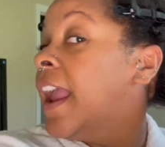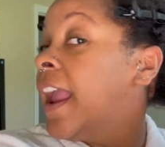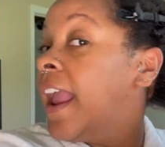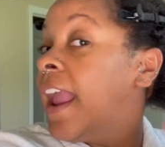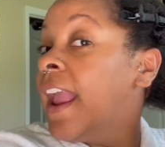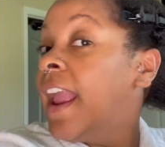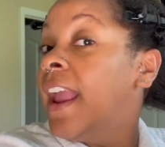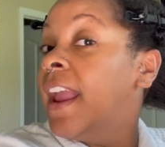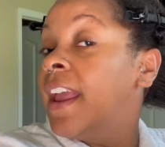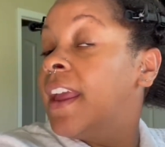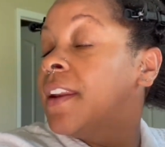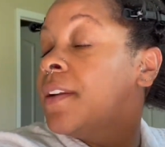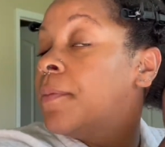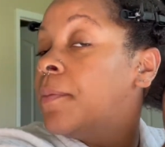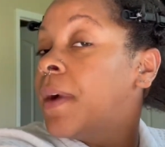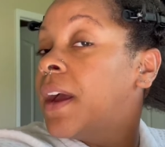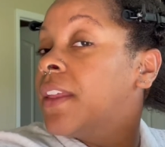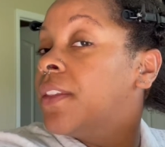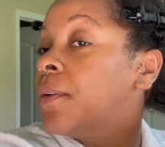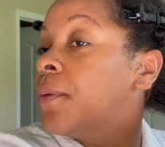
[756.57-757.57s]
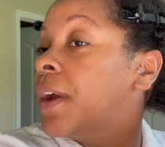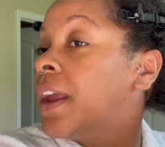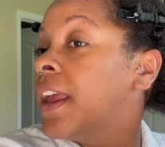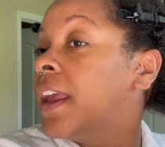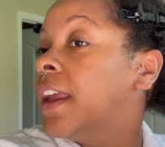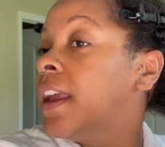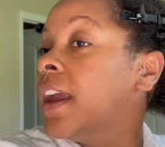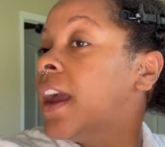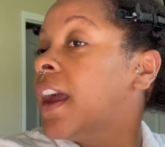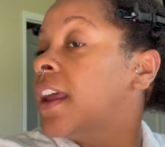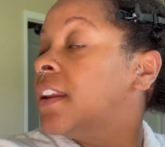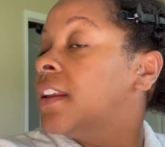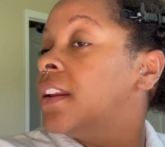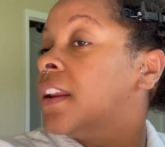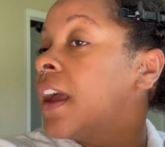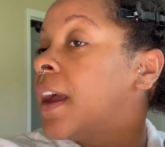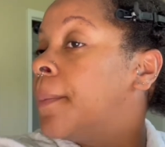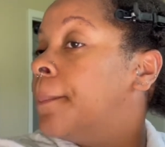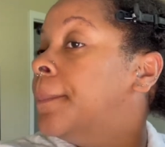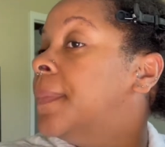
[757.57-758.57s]
And by the way, I did
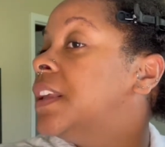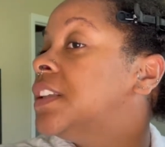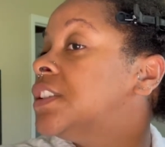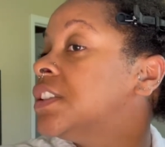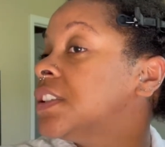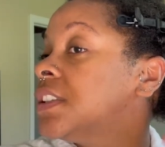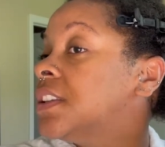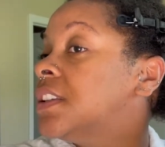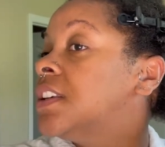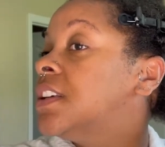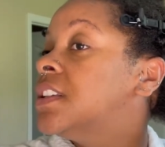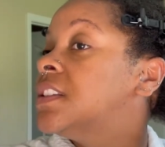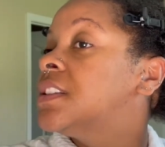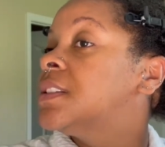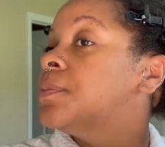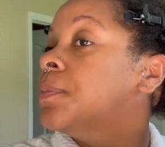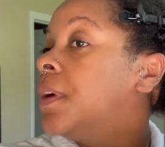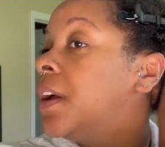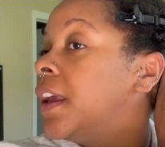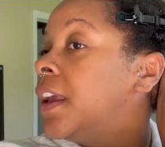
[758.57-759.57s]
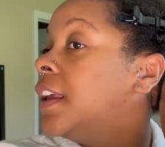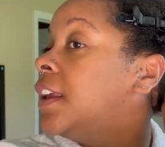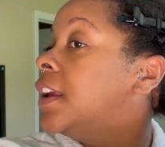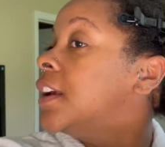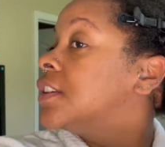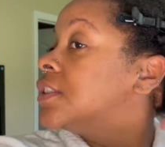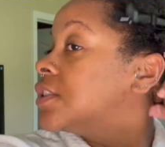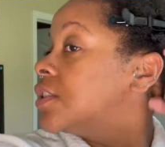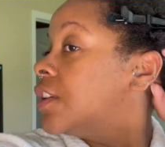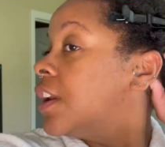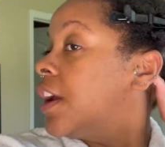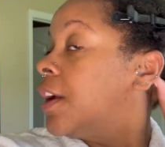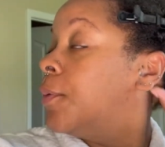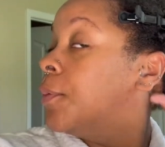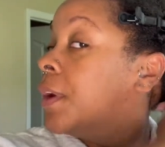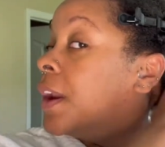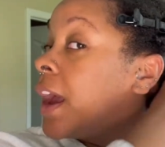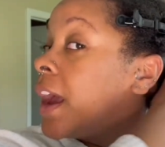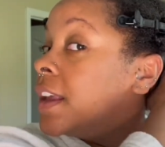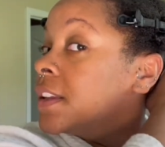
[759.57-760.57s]
not mention this, but yesterday
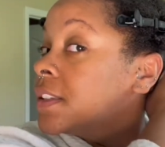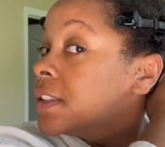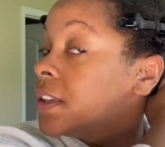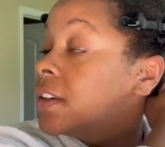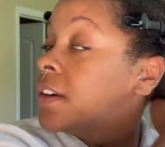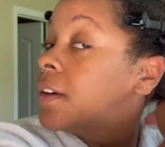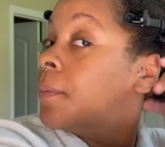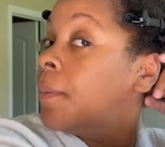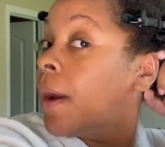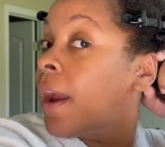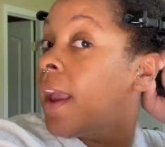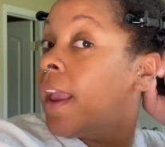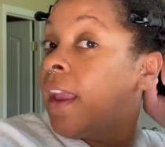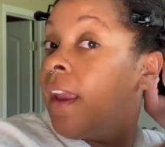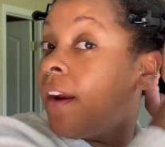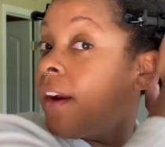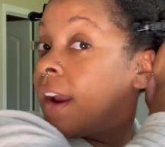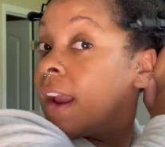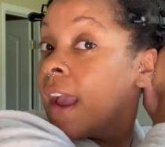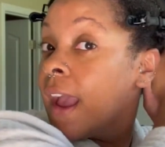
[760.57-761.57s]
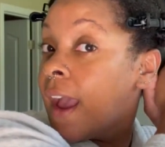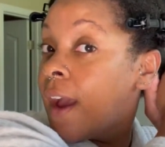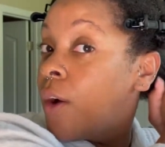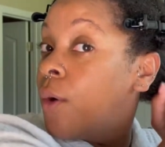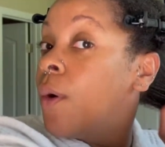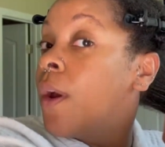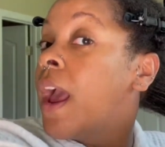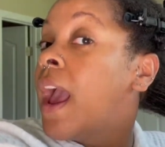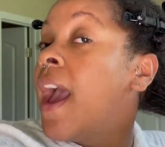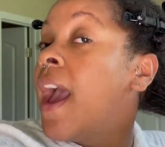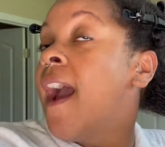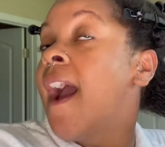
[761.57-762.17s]
when I took my hair out,